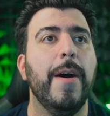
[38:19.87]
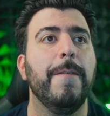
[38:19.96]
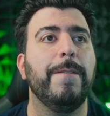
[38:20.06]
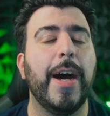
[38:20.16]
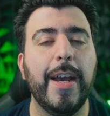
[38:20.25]

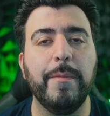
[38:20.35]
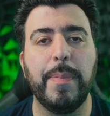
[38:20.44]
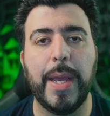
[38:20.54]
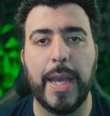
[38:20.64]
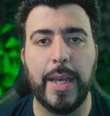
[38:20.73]
Five
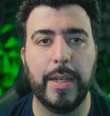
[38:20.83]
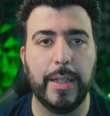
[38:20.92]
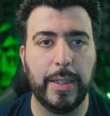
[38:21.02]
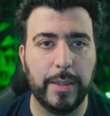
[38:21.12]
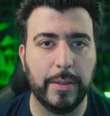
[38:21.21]
band
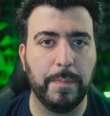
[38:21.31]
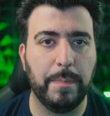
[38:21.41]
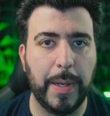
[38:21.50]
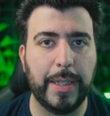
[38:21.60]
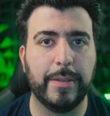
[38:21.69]
is
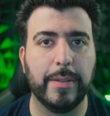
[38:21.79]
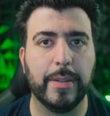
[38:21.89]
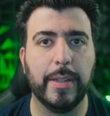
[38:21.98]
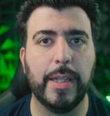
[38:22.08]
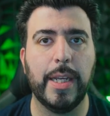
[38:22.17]

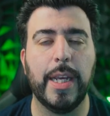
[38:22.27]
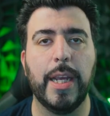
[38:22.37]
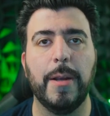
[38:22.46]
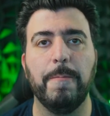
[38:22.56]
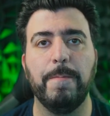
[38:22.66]

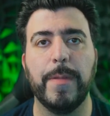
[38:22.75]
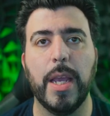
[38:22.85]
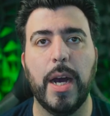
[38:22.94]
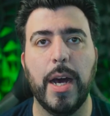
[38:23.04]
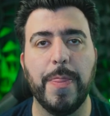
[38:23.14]
basically
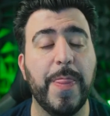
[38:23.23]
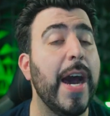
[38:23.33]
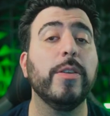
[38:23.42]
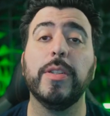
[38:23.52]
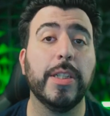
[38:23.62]
a
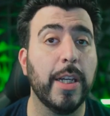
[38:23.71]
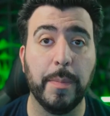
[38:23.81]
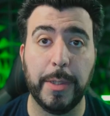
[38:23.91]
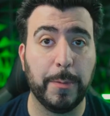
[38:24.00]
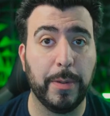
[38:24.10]
thousand
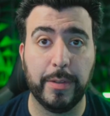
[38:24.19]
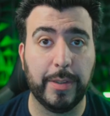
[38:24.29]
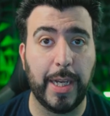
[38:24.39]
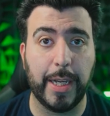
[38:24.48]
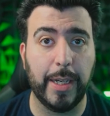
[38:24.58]
gigabits per
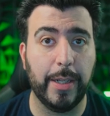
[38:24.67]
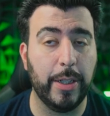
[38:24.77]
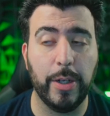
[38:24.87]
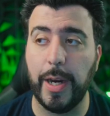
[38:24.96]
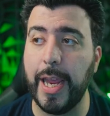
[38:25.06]
second.
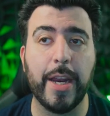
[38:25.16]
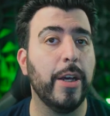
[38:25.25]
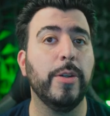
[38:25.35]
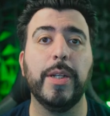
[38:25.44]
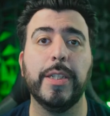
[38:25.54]
Your
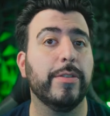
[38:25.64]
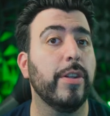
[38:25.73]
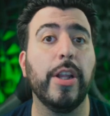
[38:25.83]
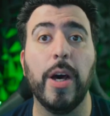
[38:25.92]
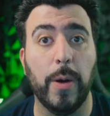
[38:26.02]
800 is
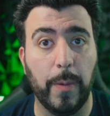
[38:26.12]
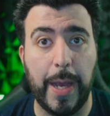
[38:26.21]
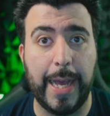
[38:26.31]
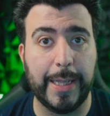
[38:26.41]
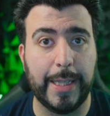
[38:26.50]
slow
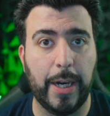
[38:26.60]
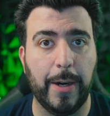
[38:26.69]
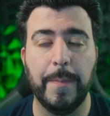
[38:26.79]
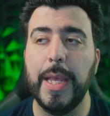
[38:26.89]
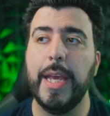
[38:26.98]
at there.